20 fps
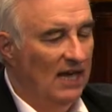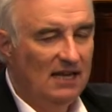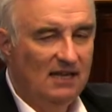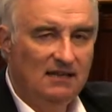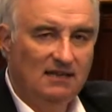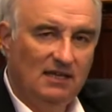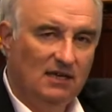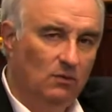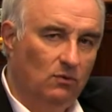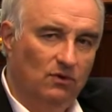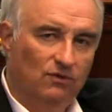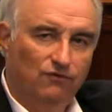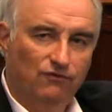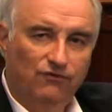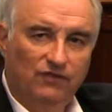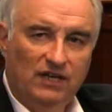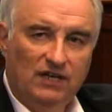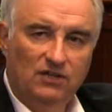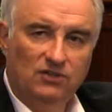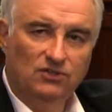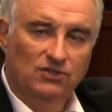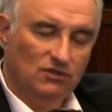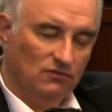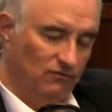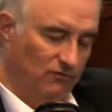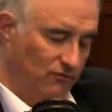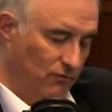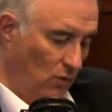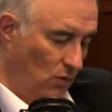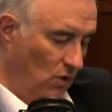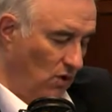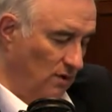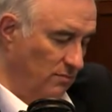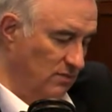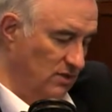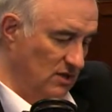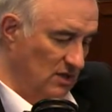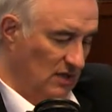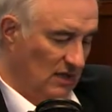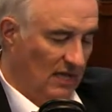anything with fields and
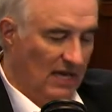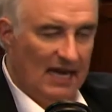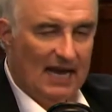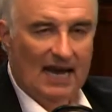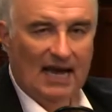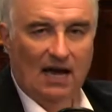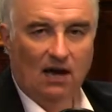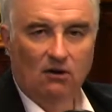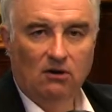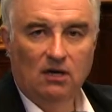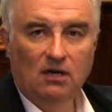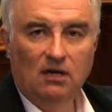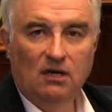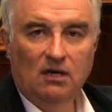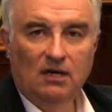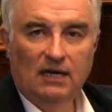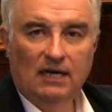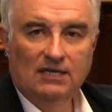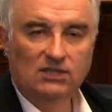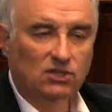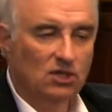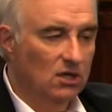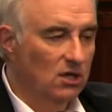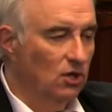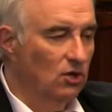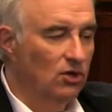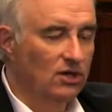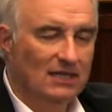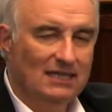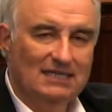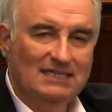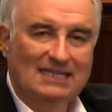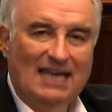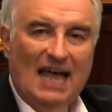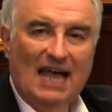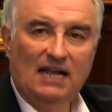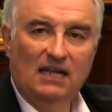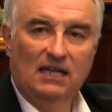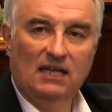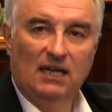forms and layout, it's going to look
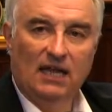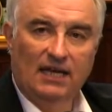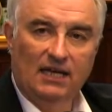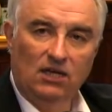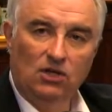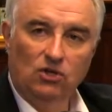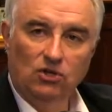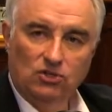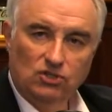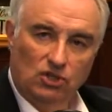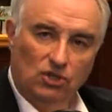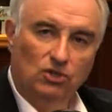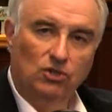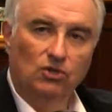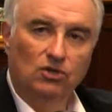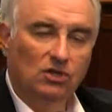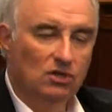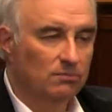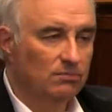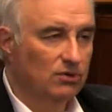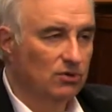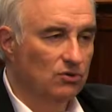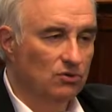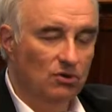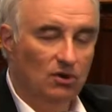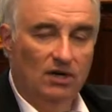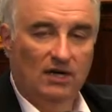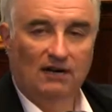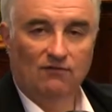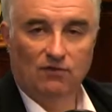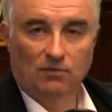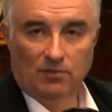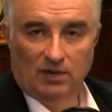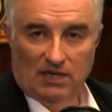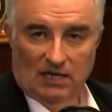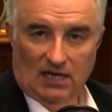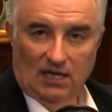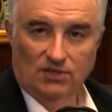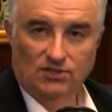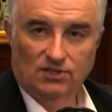exactly like it looks on your computer, on
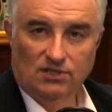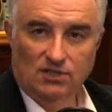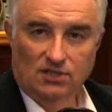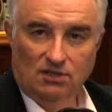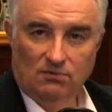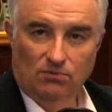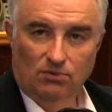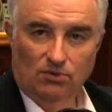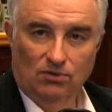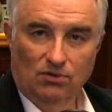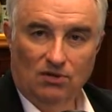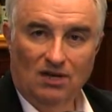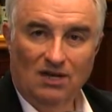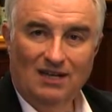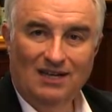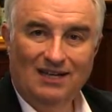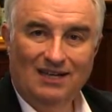everybody else's computer.